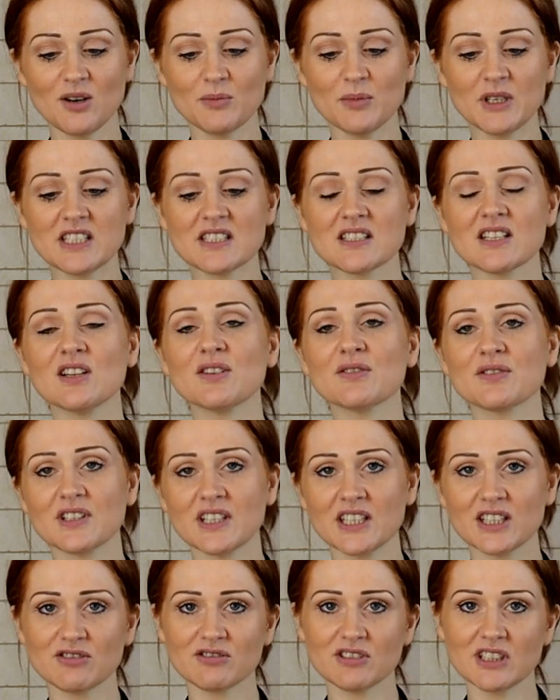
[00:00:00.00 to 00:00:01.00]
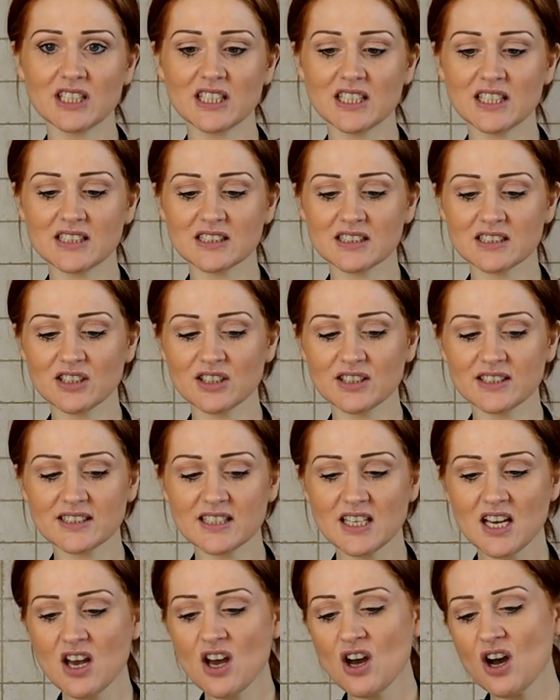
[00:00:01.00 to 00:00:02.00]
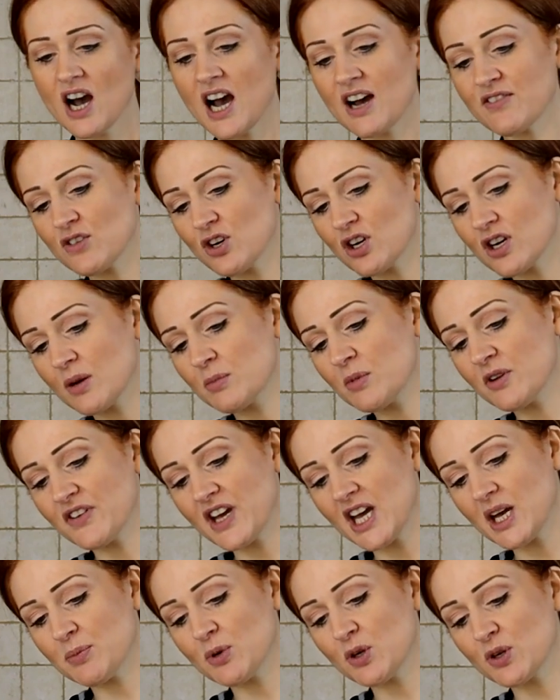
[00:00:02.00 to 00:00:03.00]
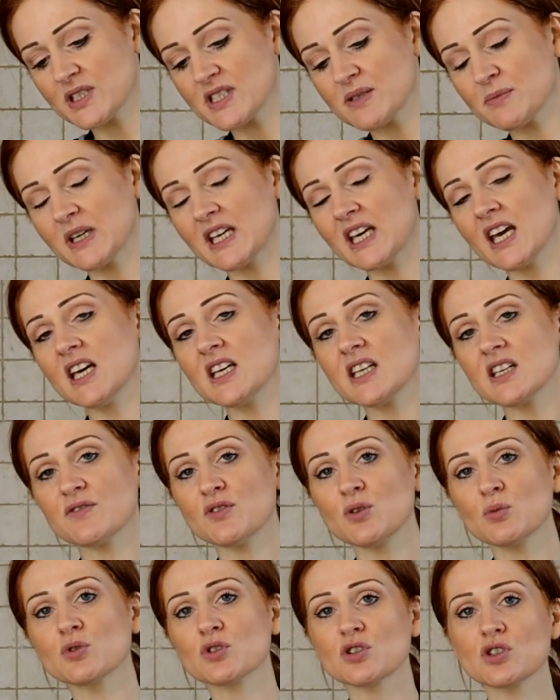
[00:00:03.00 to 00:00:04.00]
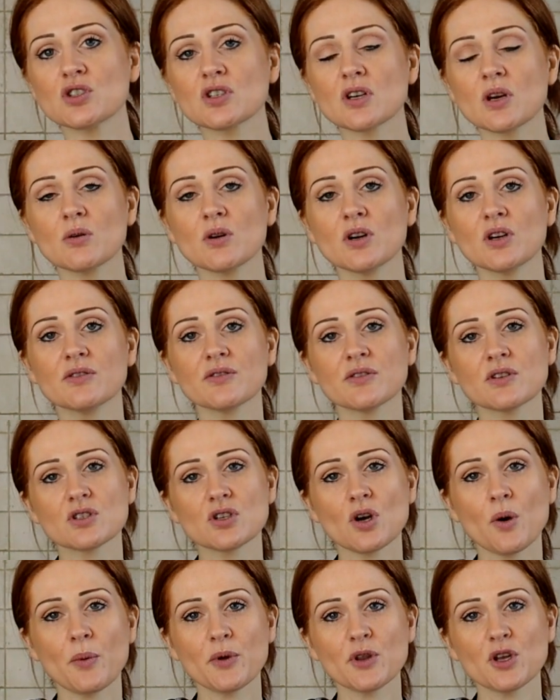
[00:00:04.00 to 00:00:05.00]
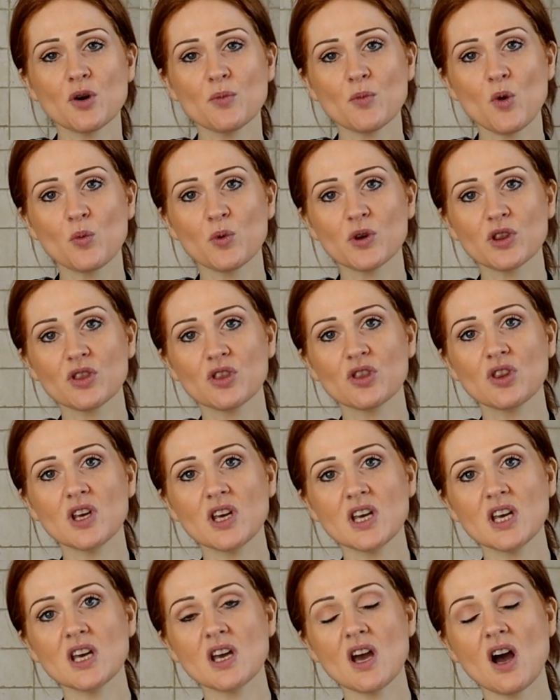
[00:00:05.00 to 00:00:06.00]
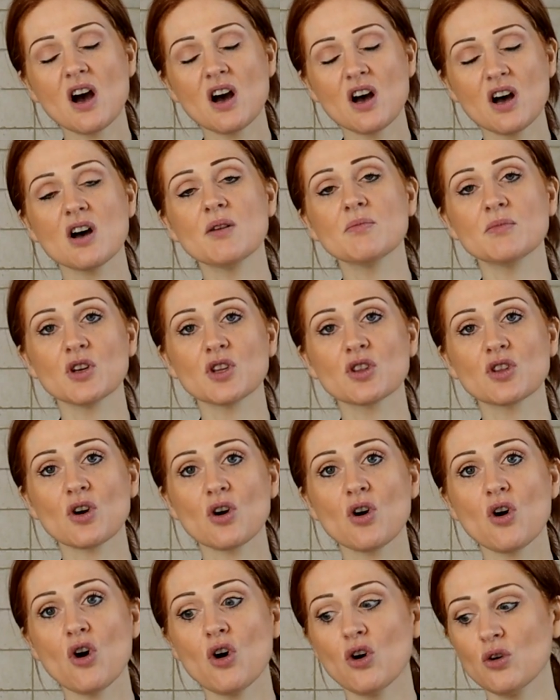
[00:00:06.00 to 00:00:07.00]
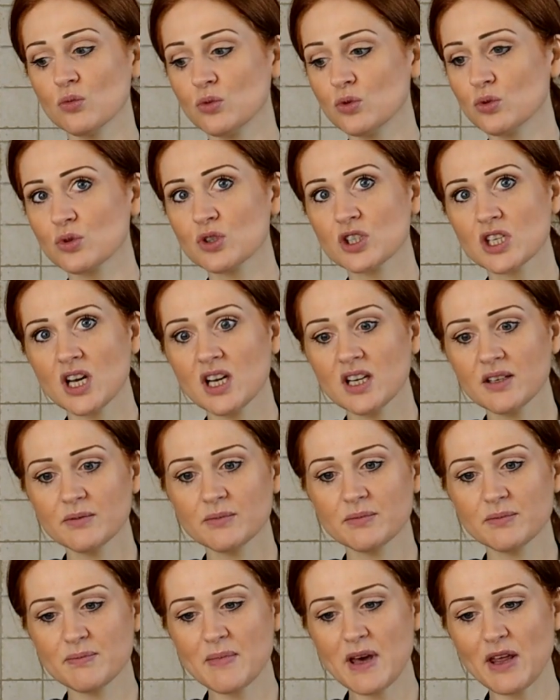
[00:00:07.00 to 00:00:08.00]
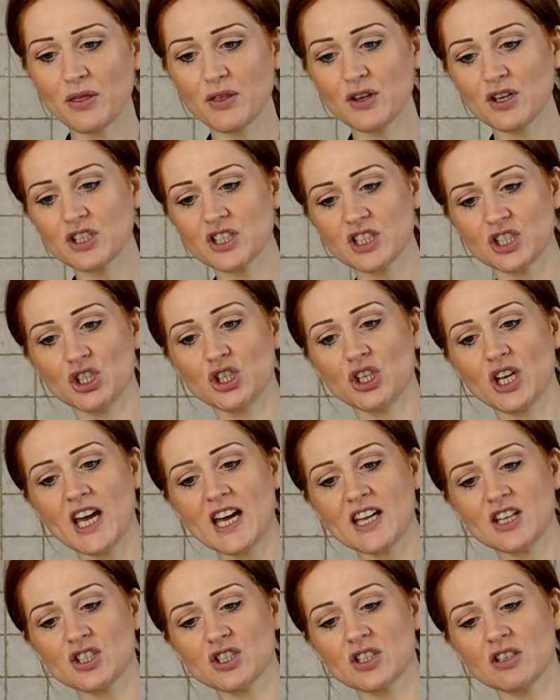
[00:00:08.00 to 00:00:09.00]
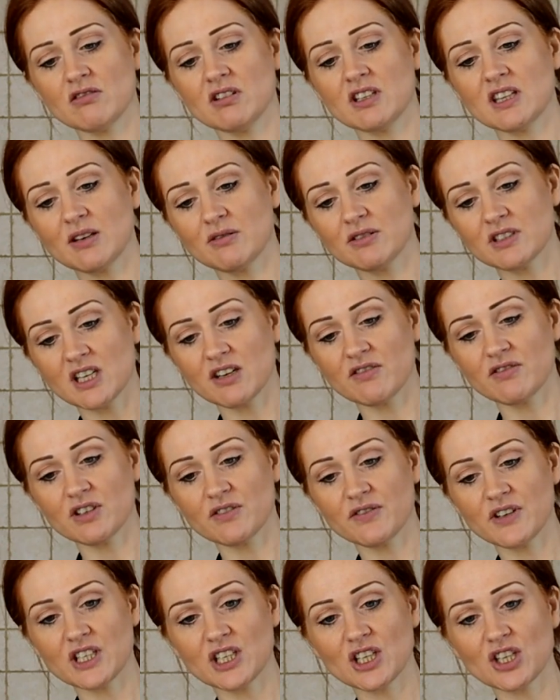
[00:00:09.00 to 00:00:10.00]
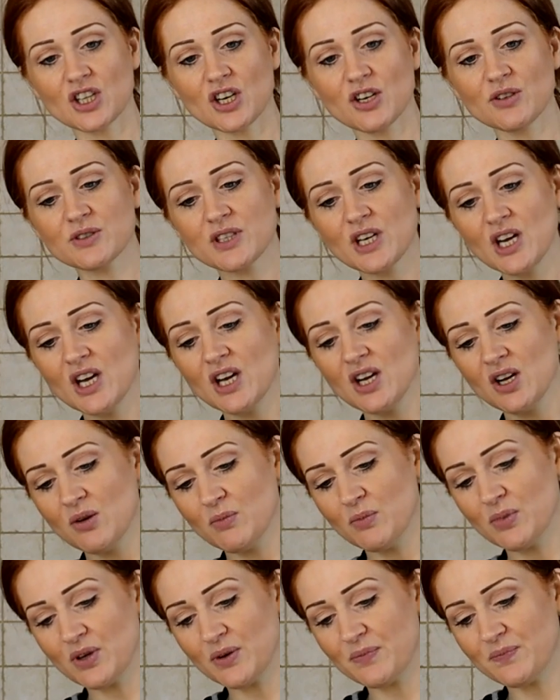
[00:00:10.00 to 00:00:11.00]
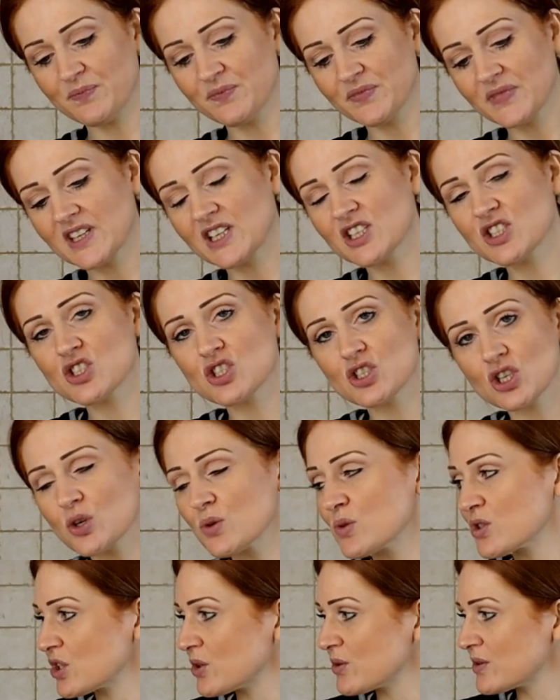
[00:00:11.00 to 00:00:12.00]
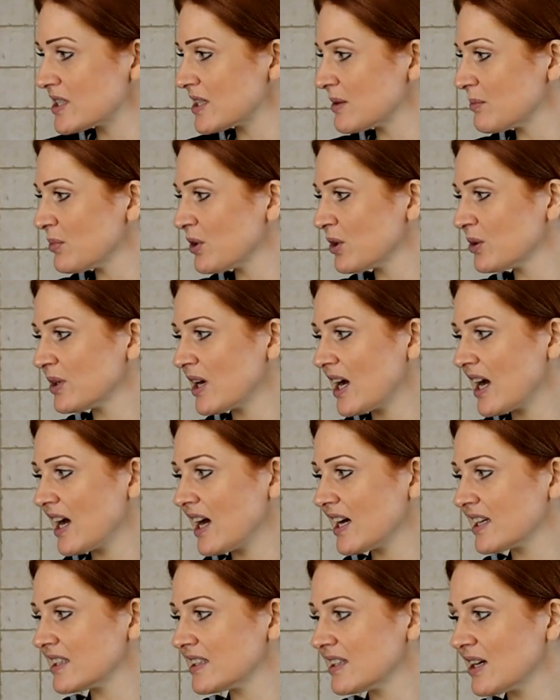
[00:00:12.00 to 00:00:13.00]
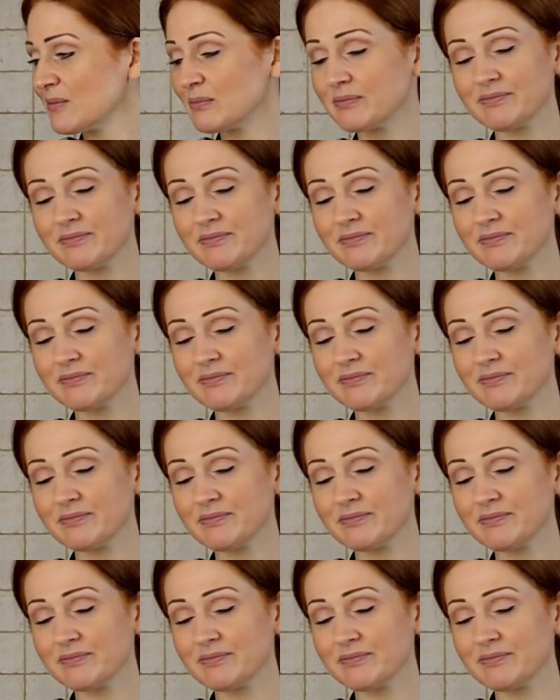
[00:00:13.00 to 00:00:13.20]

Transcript: I mean, it's lovely, it really is nice. I have got a couple of air pockets in my cake. If you wanted to go over the top of them with the hot water method, you can do, and that would get rid of any of those. But it's so simple, and